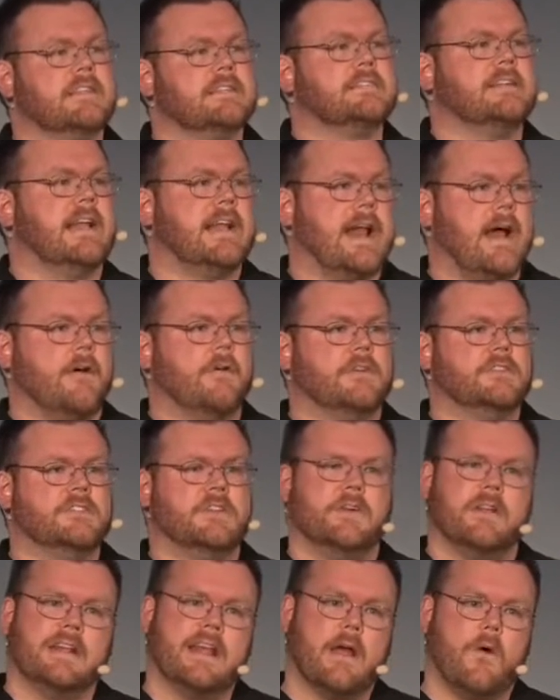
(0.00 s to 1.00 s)
and 8 hours, you
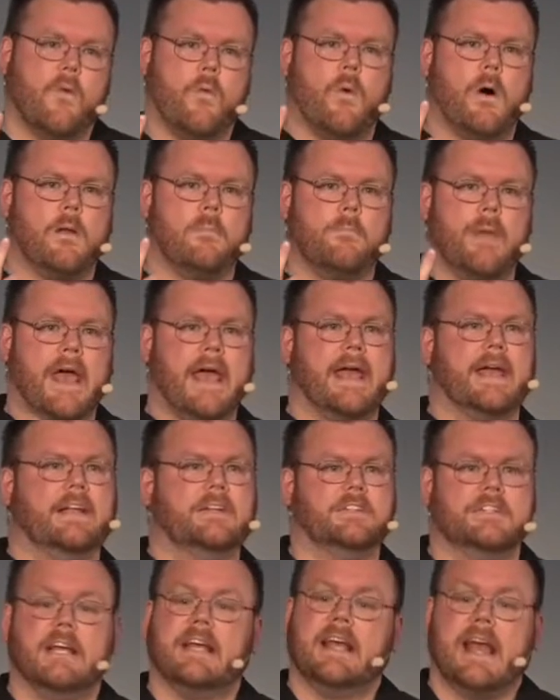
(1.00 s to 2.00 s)
can get one
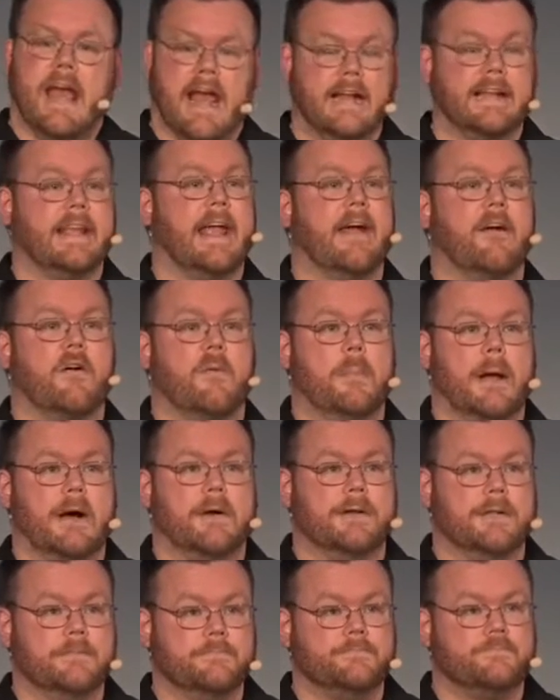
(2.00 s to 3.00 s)
page and care about
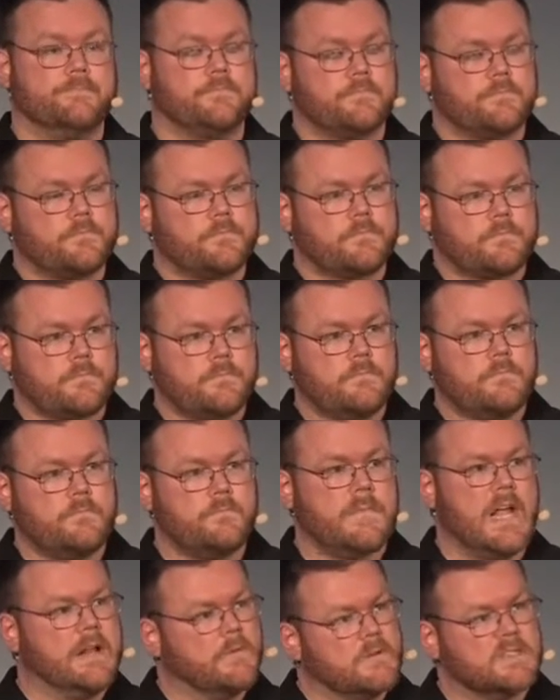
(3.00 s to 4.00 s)
it
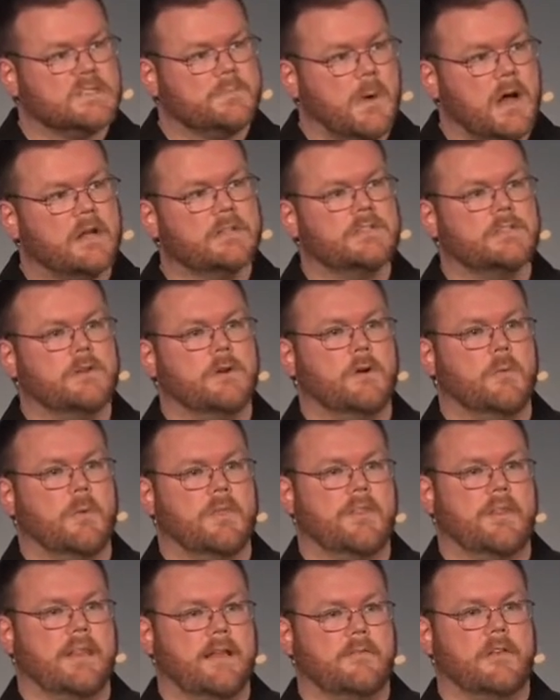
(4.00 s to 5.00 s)
and respond to it with the
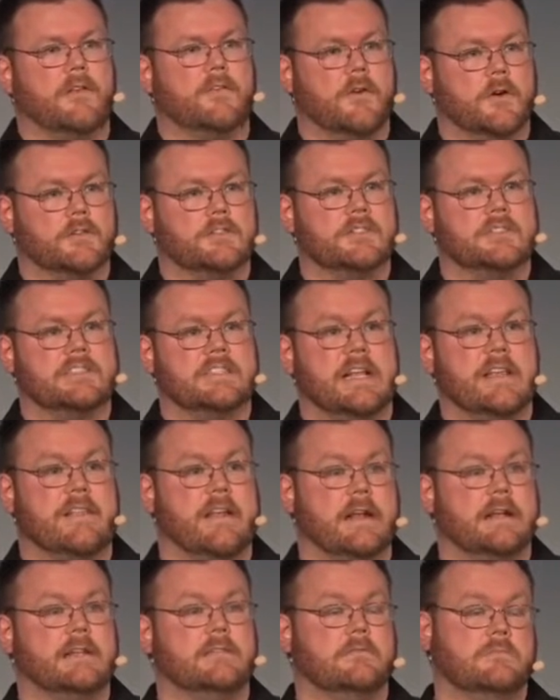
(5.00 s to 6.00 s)
level of urgency that
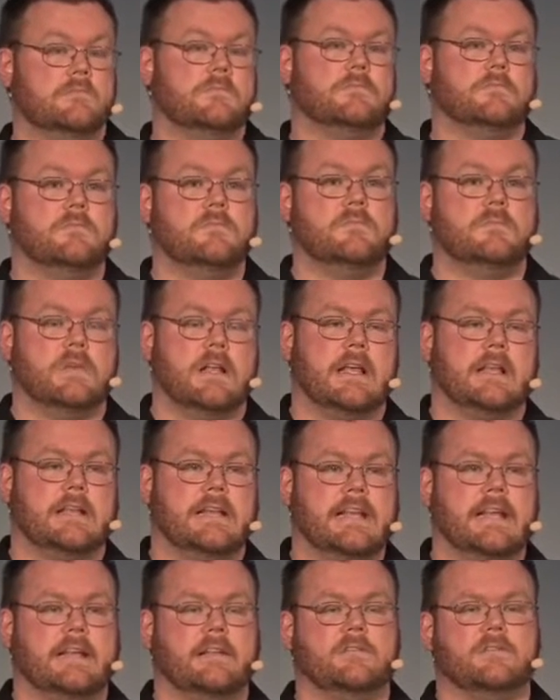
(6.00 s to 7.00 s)
it
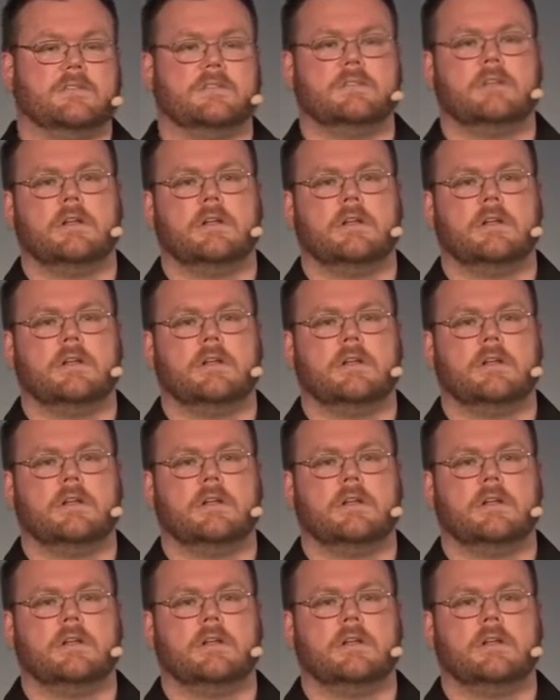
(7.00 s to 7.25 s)
needs.